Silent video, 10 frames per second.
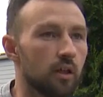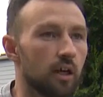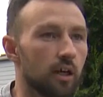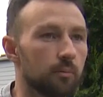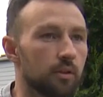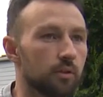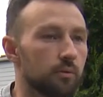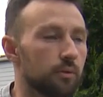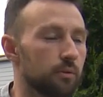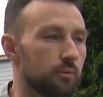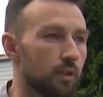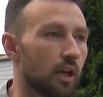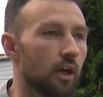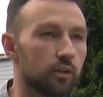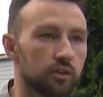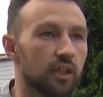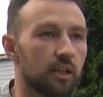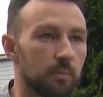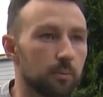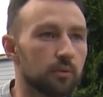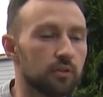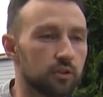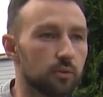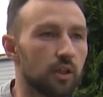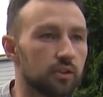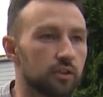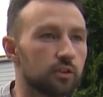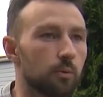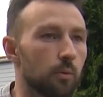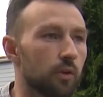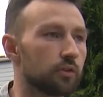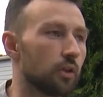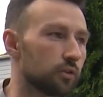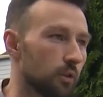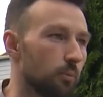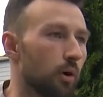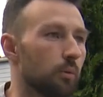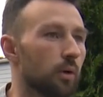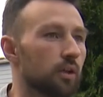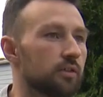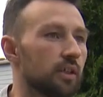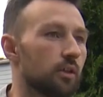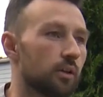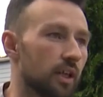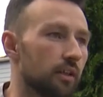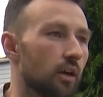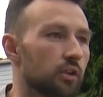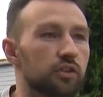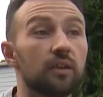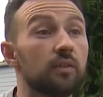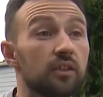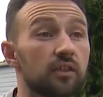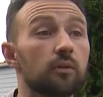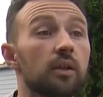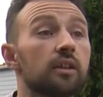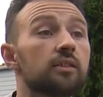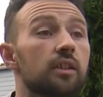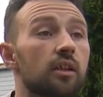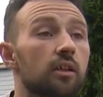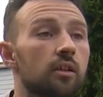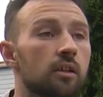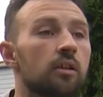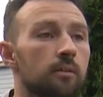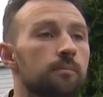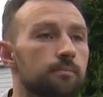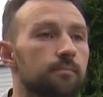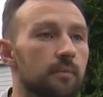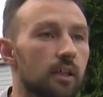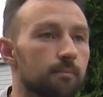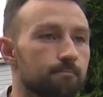Um, you know, you got to understand people's situations, but there's also a point where it's like, okay, our safety is at risk here. Yeah.